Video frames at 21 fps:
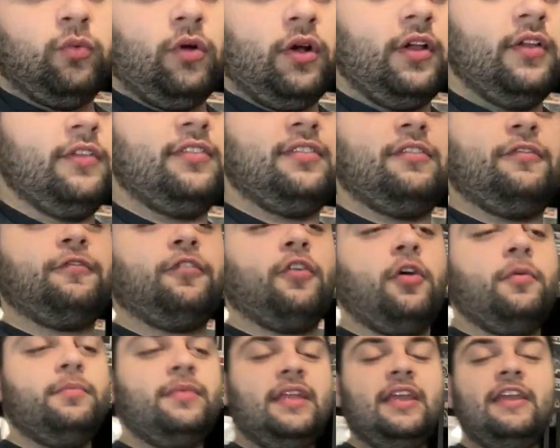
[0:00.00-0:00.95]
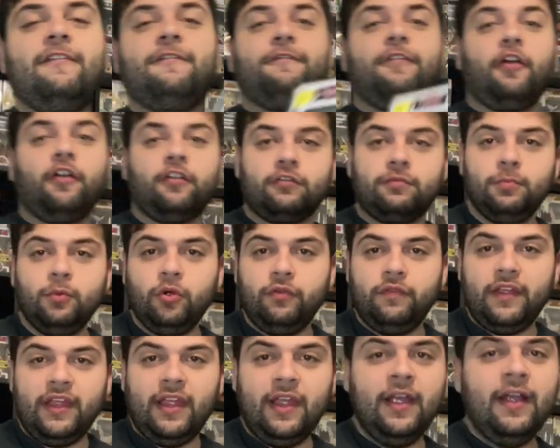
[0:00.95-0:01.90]
was from the first
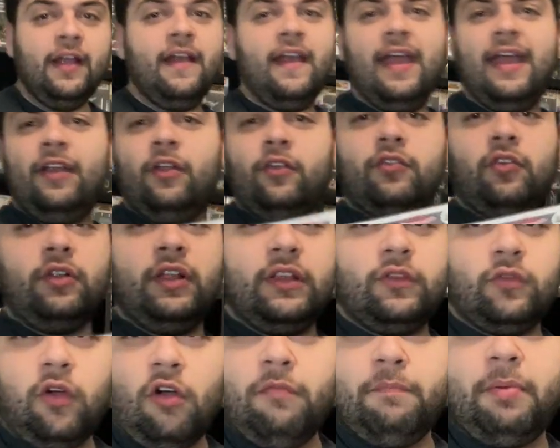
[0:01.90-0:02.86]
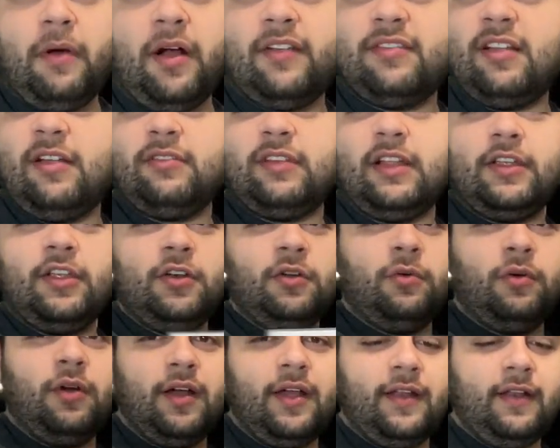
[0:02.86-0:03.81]
movie and it was only $12. So I was like, you know
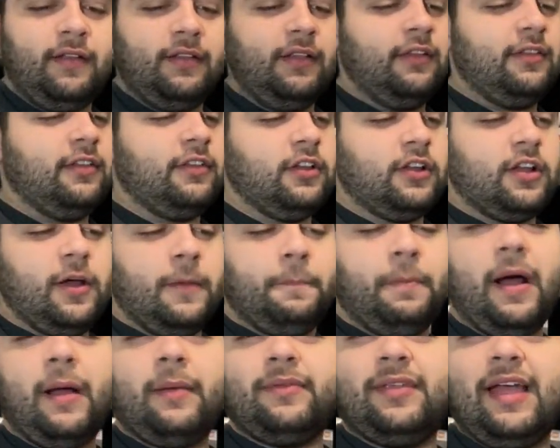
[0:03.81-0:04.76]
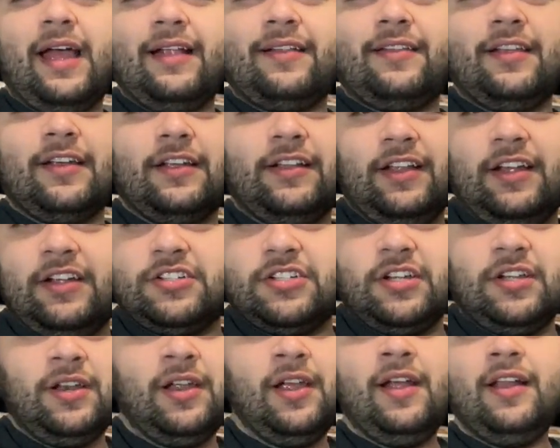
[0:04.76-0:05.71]
what? This is a good pop to add to the
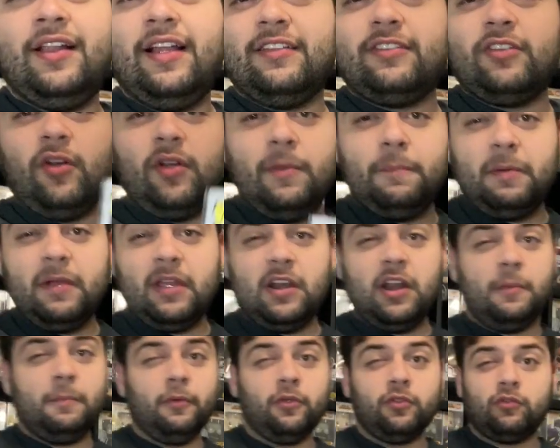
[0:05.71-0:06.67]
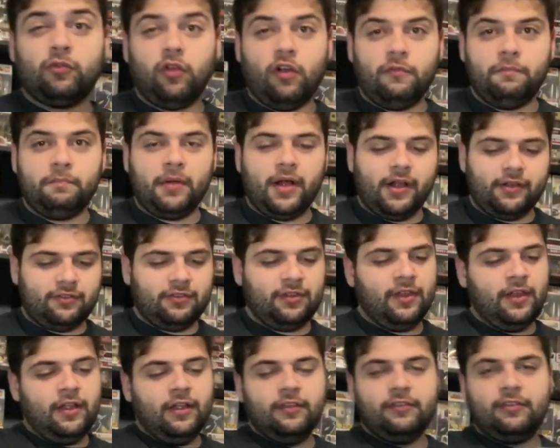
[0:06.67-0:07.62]
collection. Let's go ahead and pick it up. It was $12.
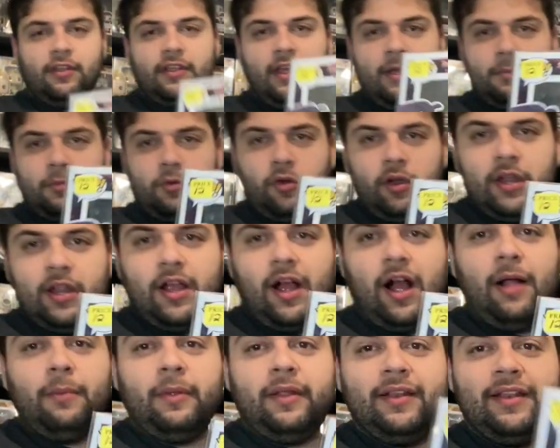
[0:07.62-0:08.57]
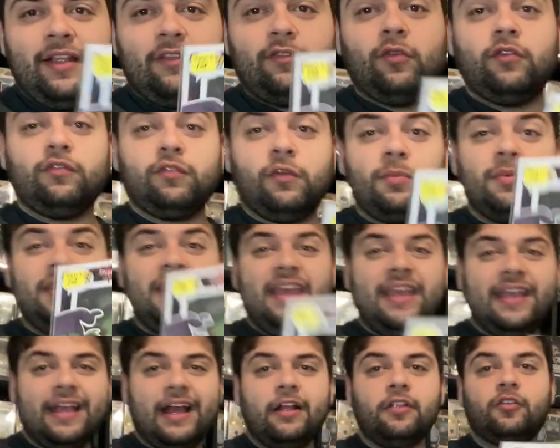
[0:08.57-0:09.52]
So yep, Green Goblin. This was from
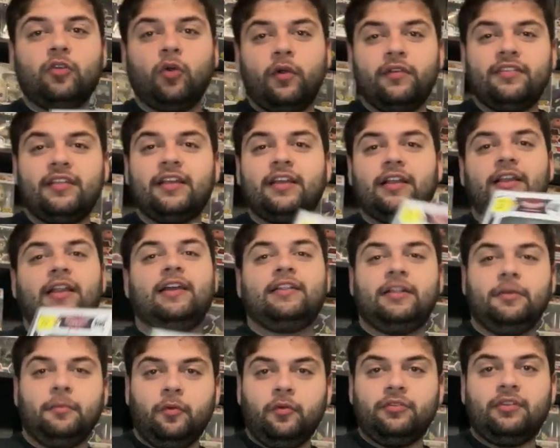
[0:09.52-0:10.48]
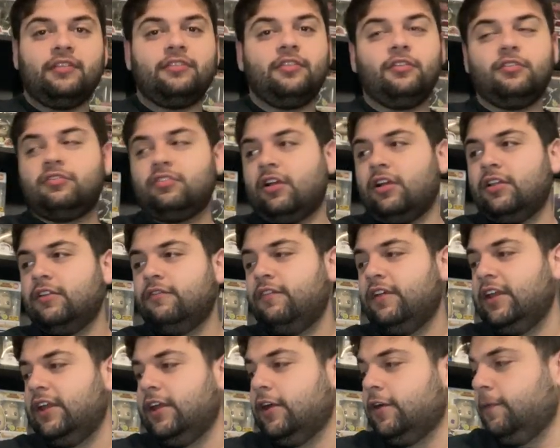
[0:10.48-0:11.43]
Geek Out Toys and Collectibles, as you saw in the
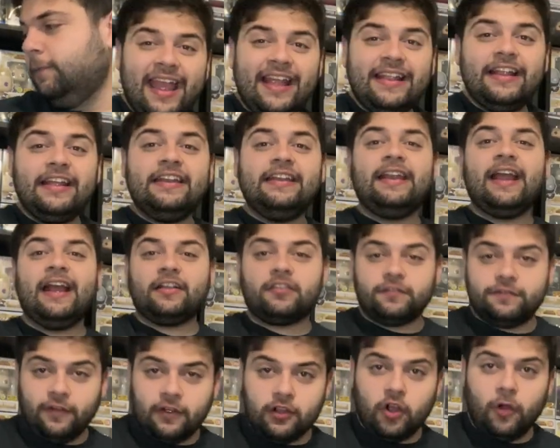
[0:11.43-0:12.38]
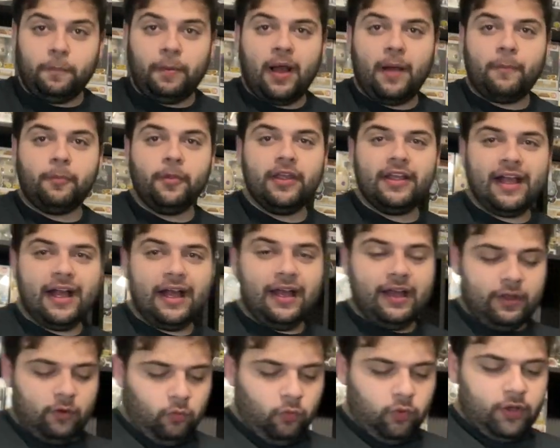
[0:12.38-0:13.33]
video. And the next Funko Pop we
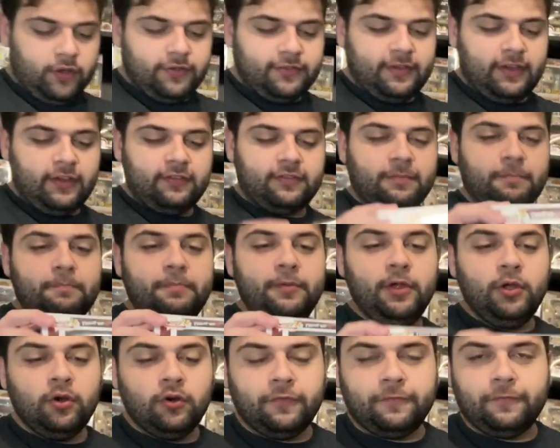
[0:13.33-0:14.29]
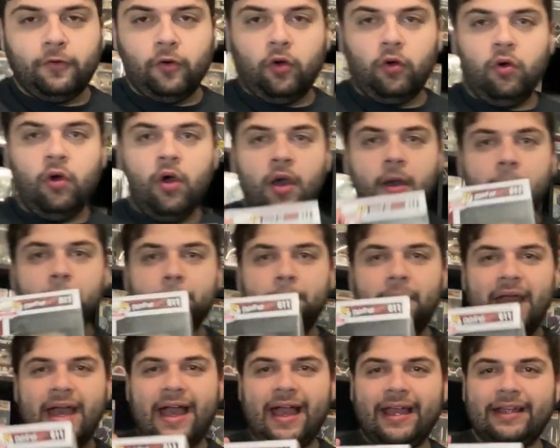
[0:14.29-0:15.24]
got was this beautiful
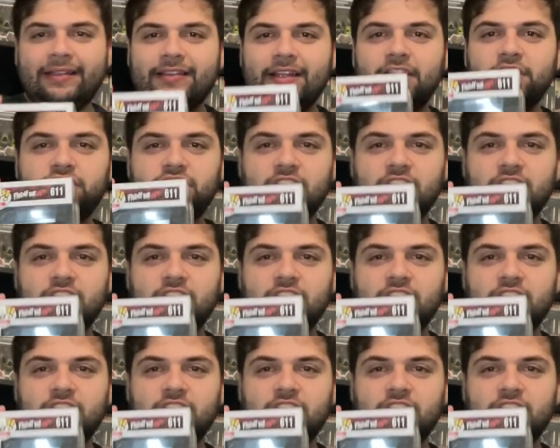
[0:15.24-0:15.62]
bagged